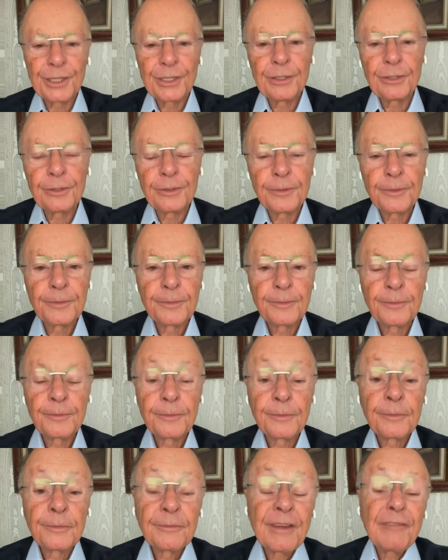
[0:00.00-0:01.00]
They can
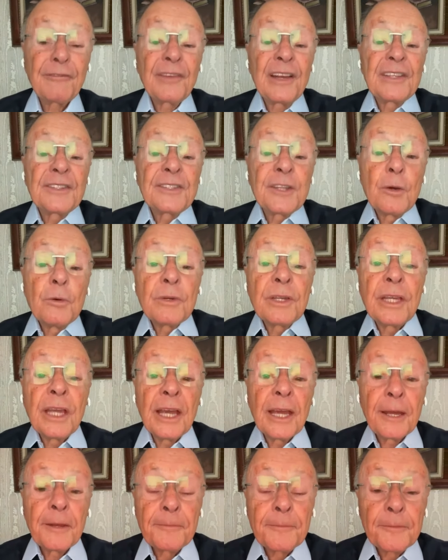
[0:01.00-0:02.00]
suffer a bit more.
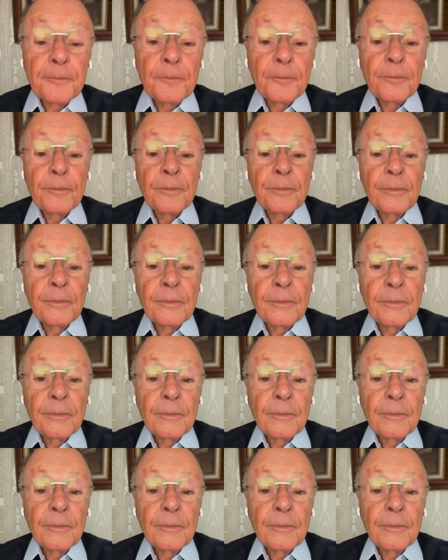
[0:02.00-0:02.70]
And what can we do?